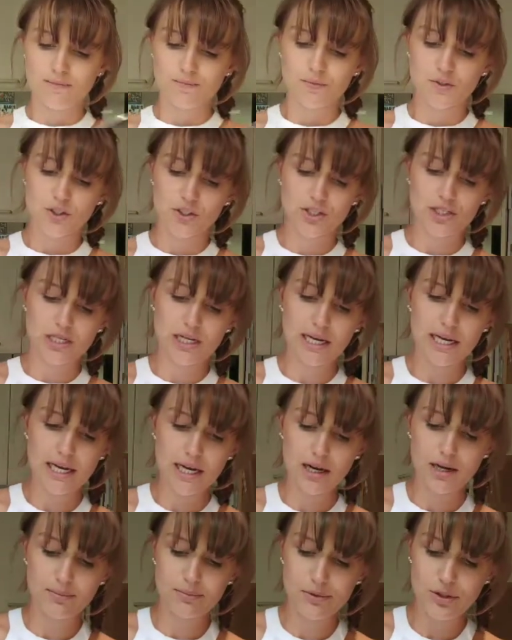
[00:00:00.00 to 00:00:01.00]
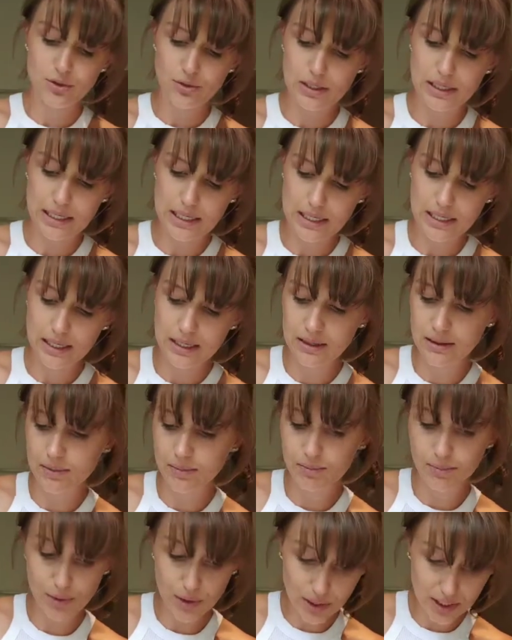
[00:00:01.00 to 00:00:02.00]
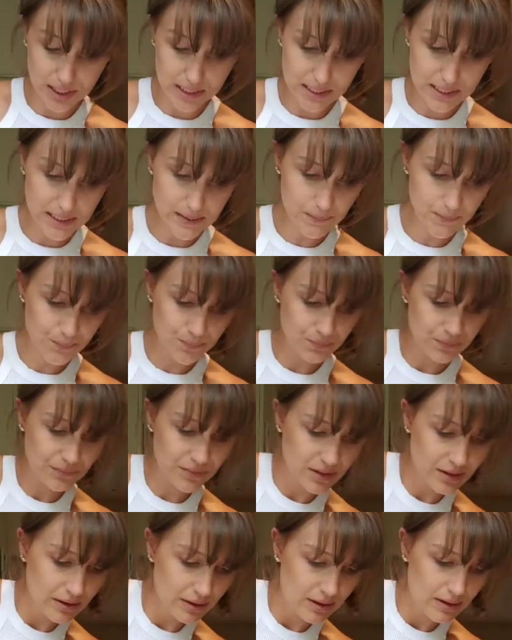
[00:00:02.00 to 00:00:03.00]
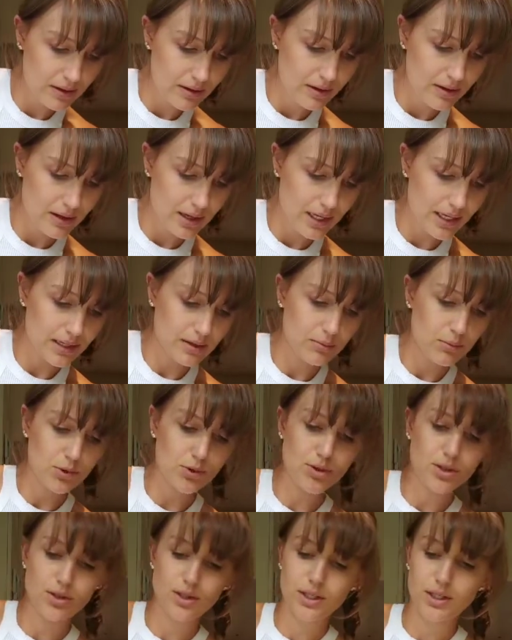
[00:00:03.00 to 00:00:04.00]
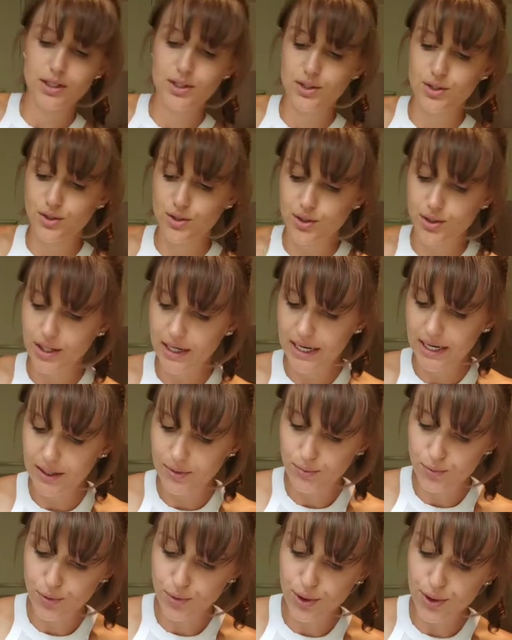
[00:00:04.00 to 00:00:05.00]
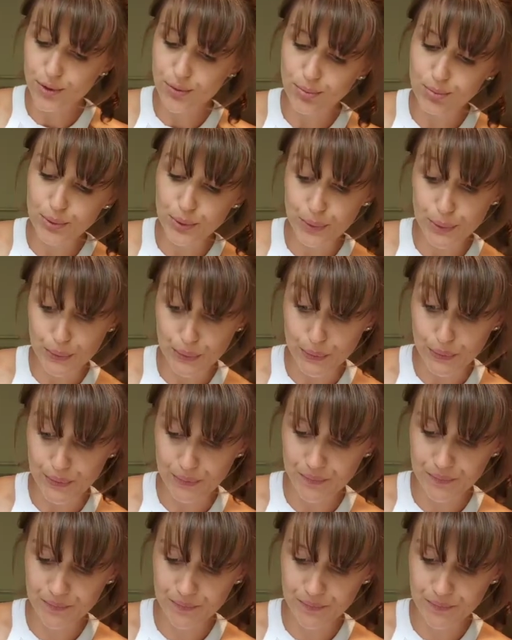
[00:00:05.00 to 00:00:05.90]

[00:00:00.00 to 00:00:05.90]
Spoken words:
So today I'm doing burgundy and I'm also going to do a royal blue.